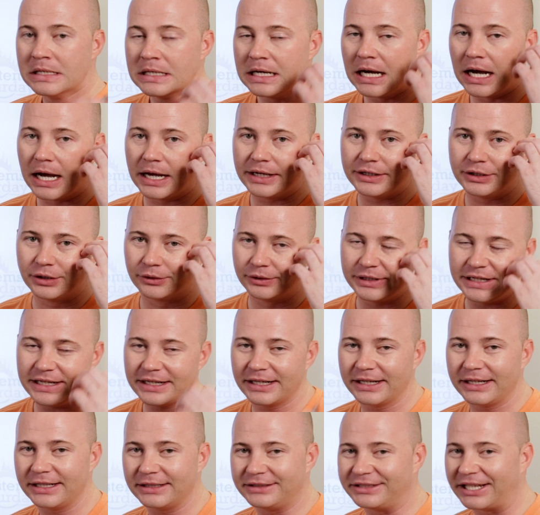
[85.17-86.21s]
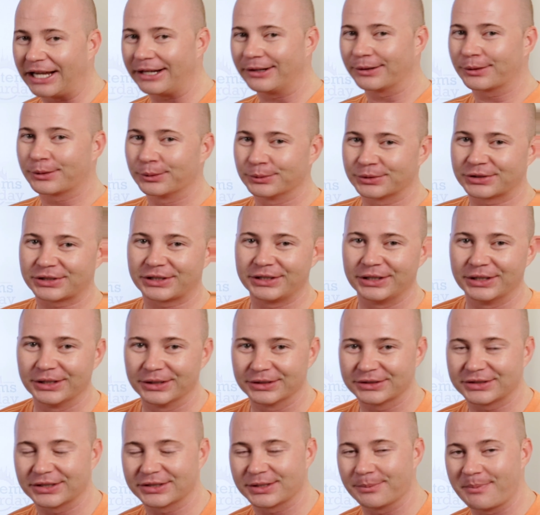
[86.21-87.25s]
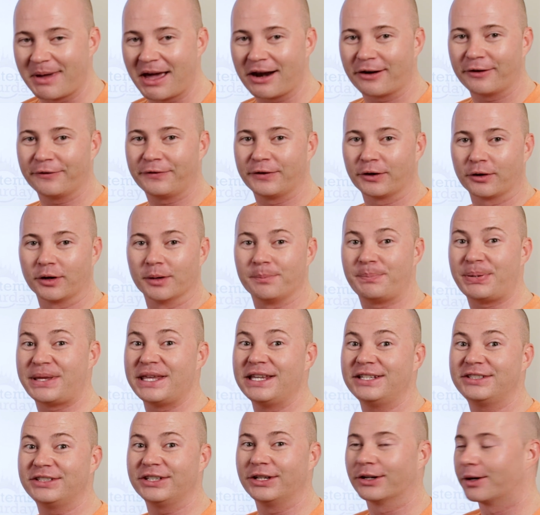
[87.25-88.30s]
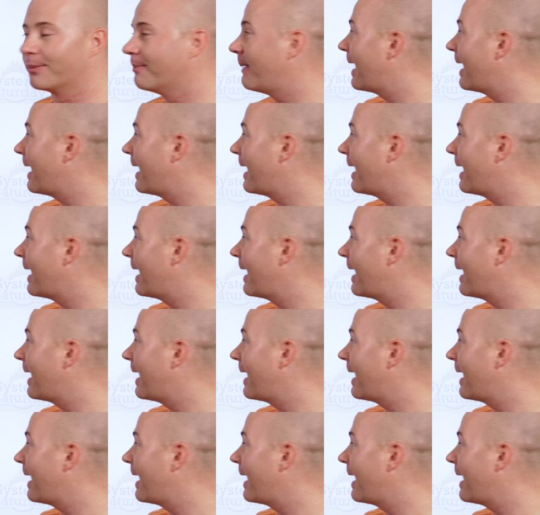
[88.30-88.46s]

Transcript: You don't need any technical skills. Doesn't matter if you're on a PC or